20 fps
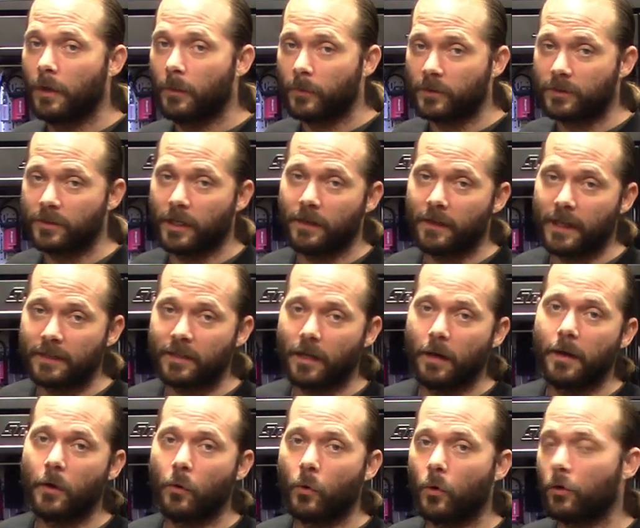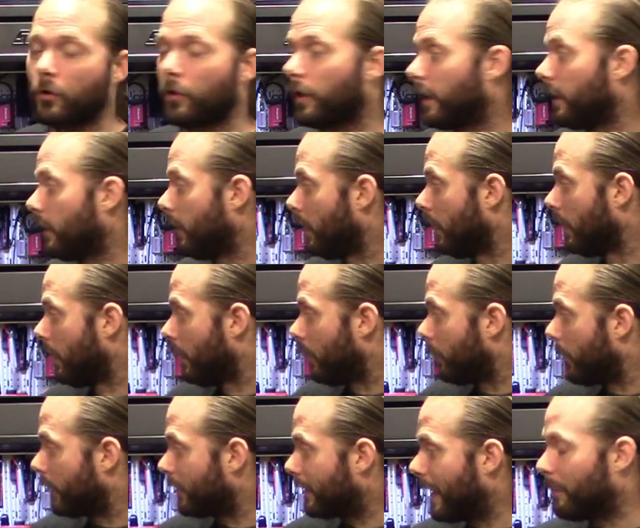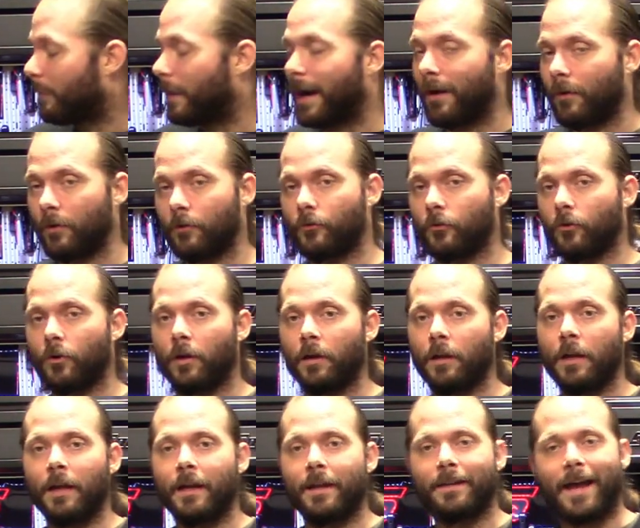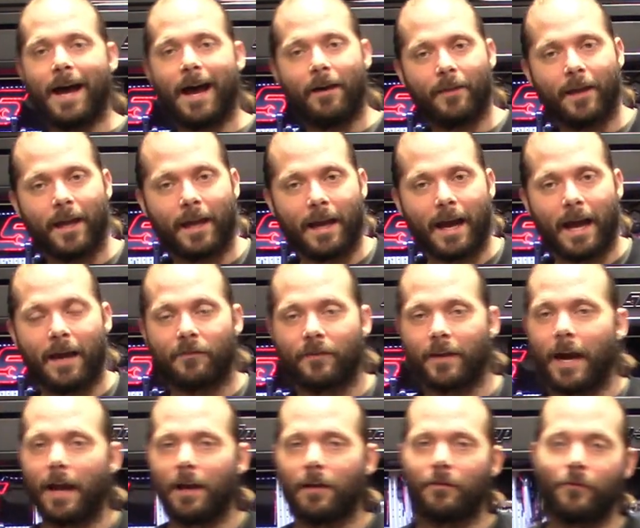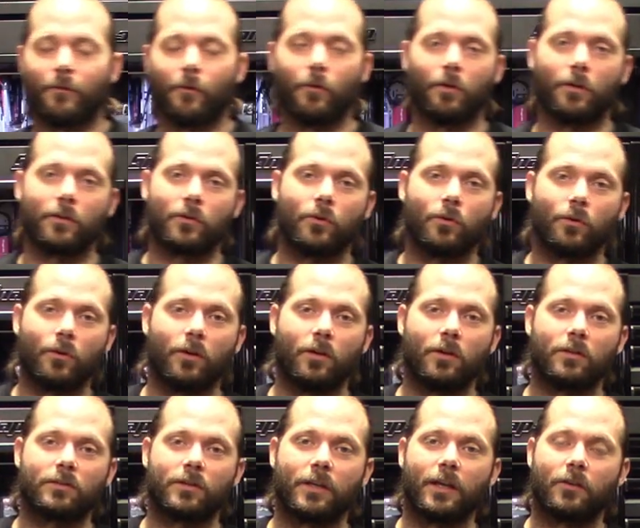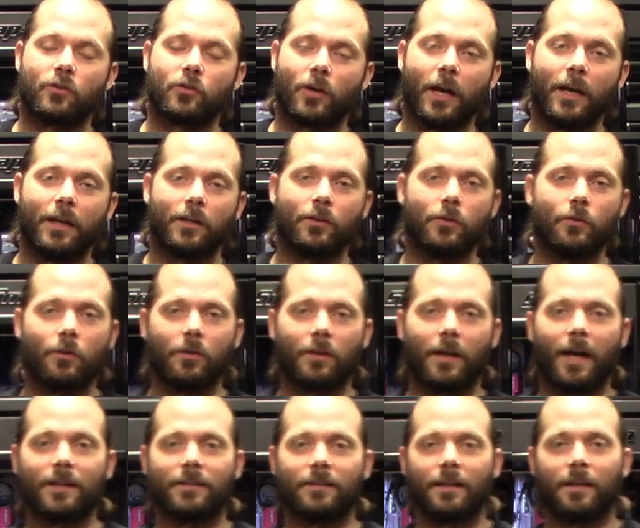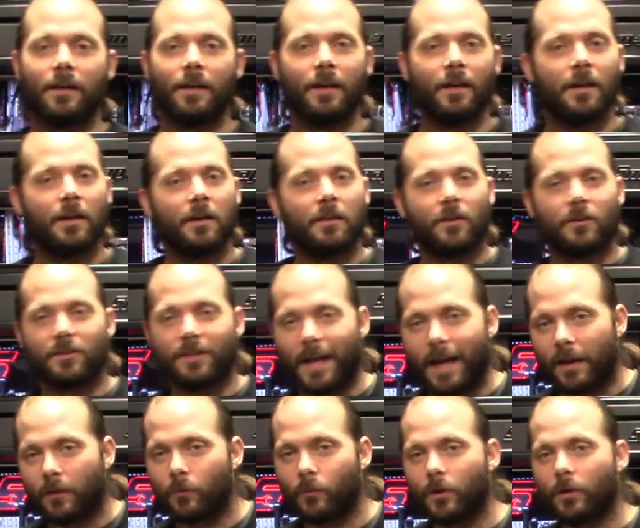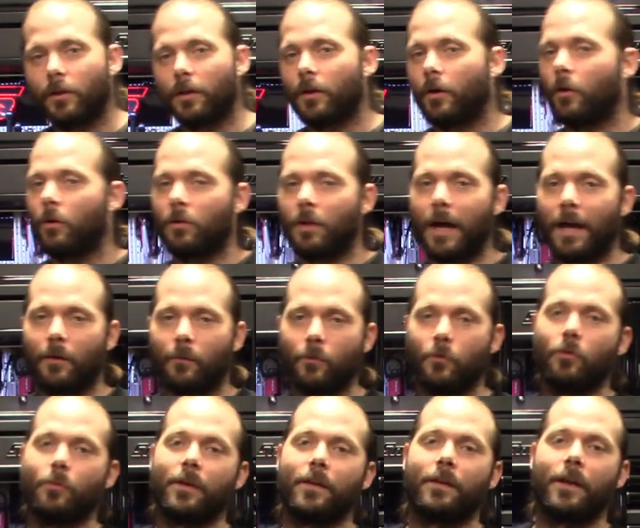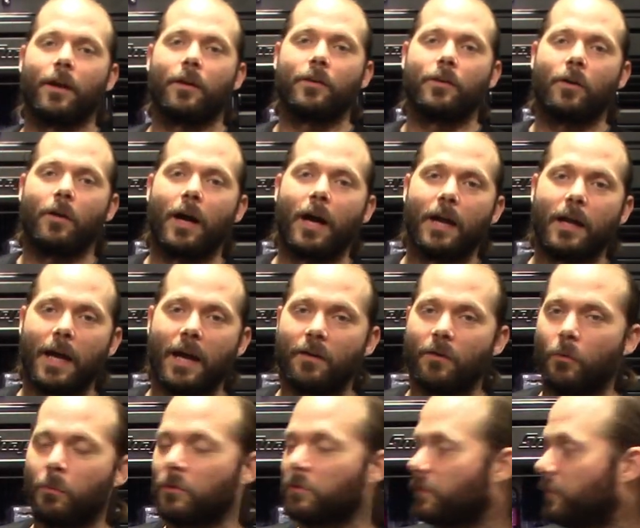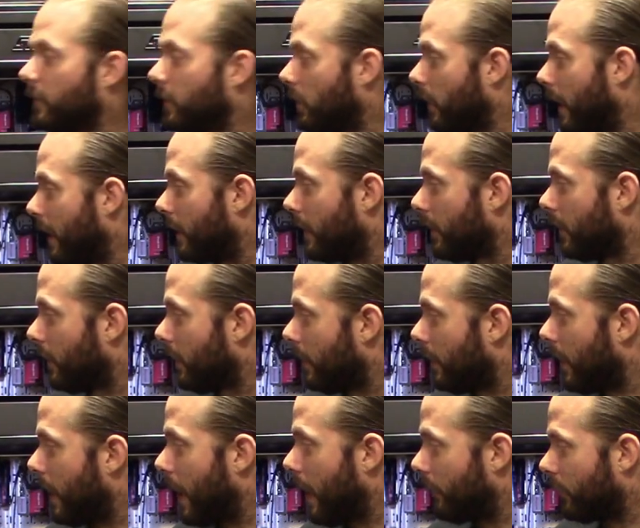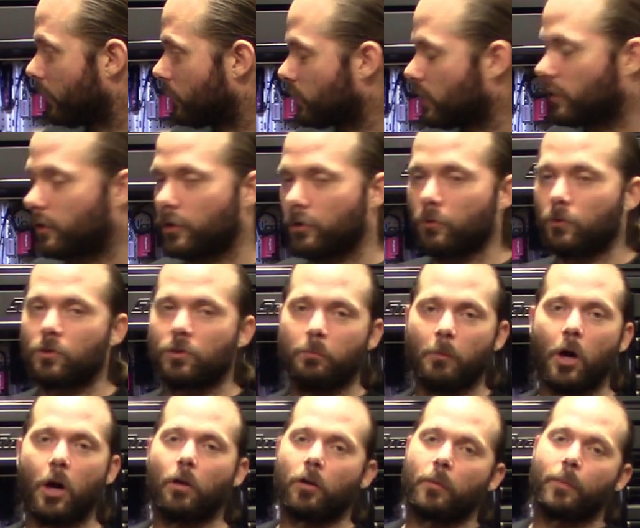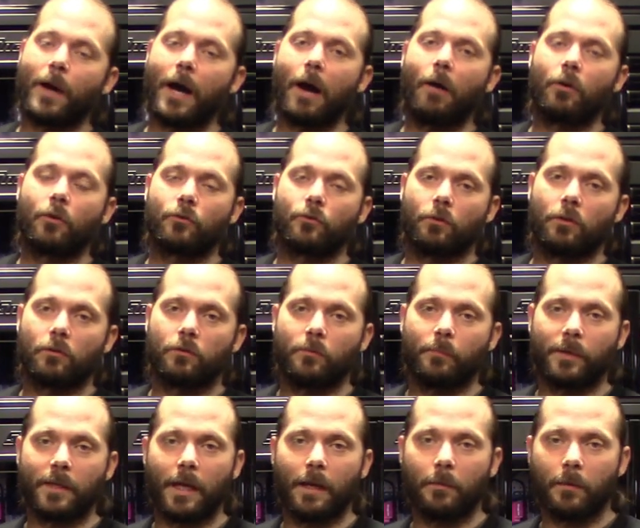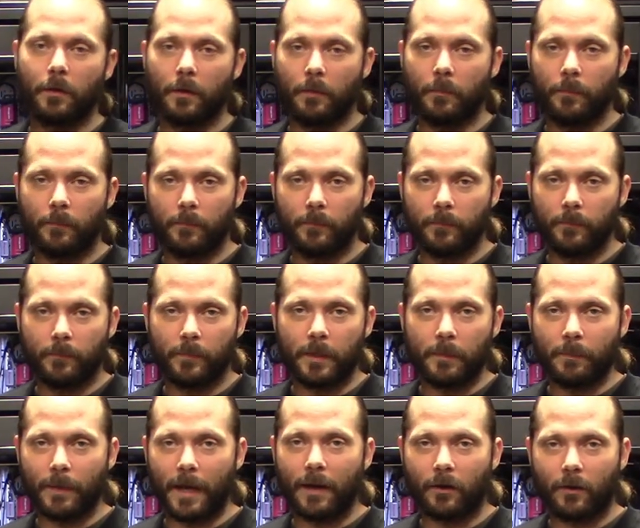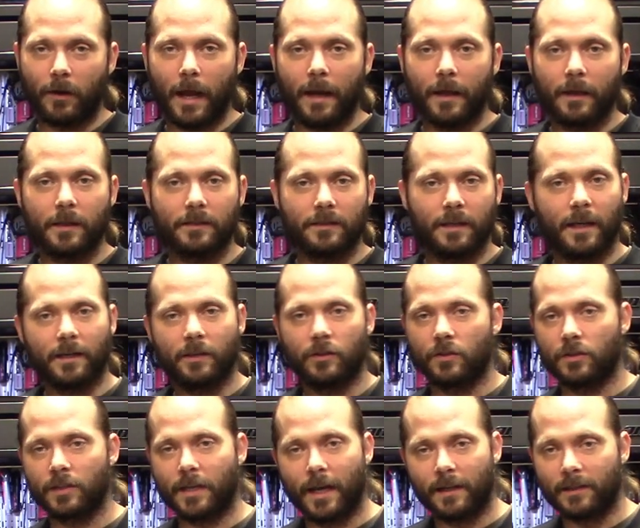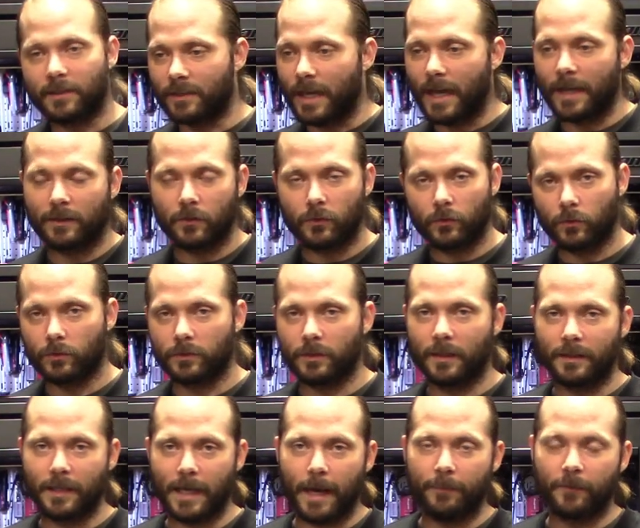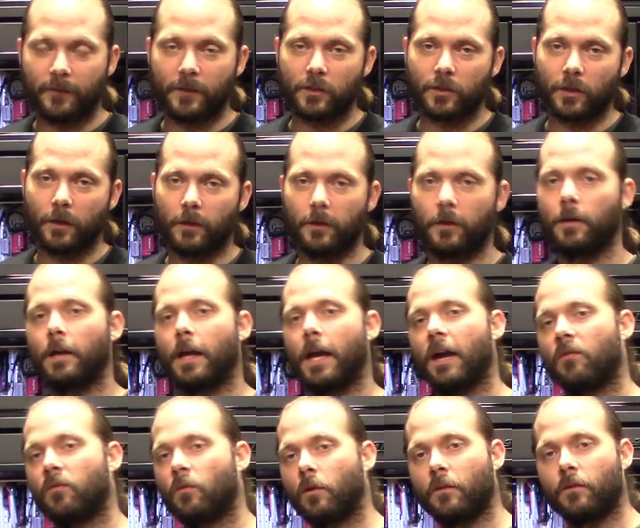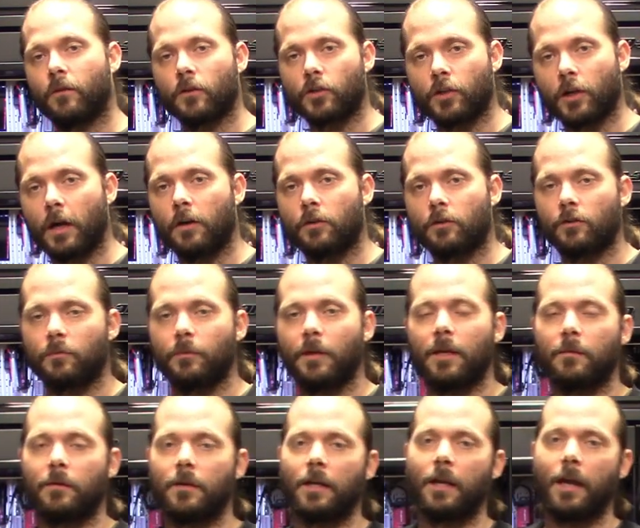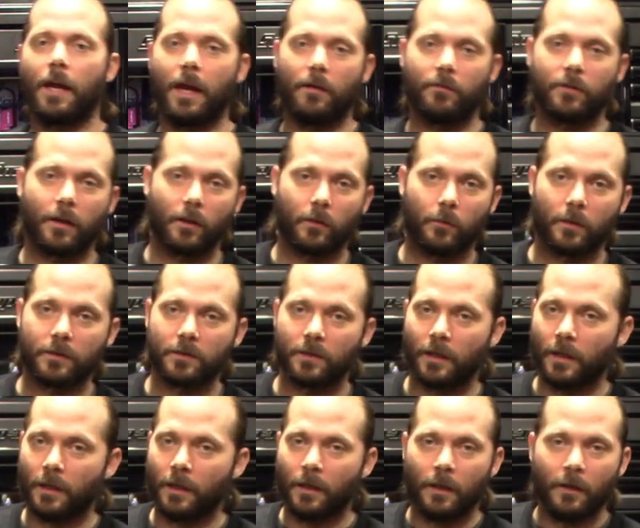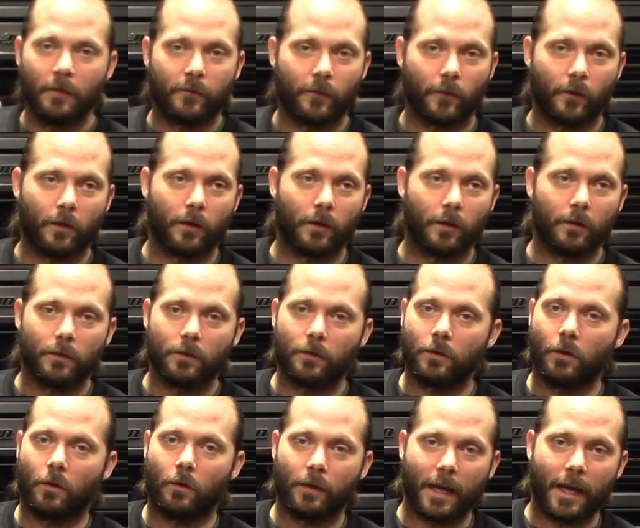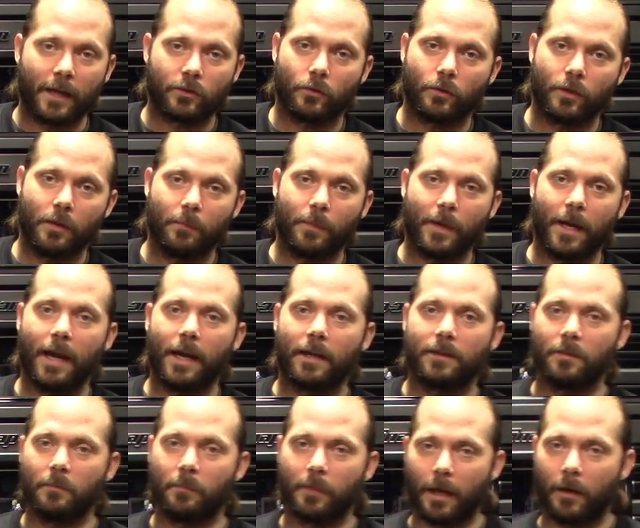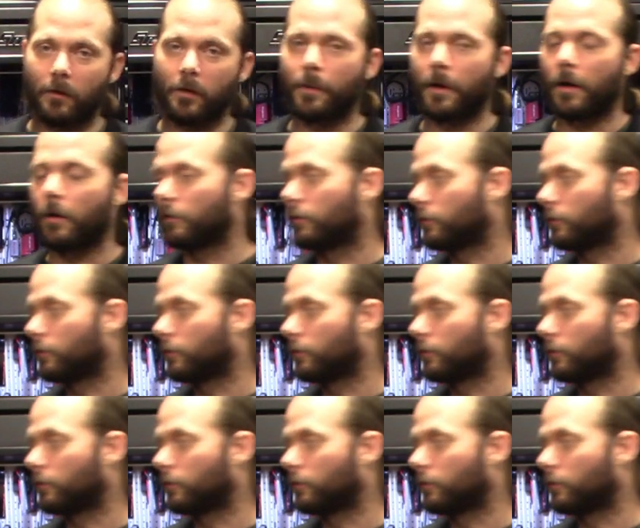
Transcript: per se, that's how I ordered it. But that power drawer, now that I've got it full of tools and trying to utilize it, there's not a really whole lot of room in there. You know, I almost feel like having just 2 smaller power drawers would be able to be better on it, because then I could just kind of stack the tools on top of each other, have one for chargers maybe, have the other ones for, you know, the actual impacts and battery power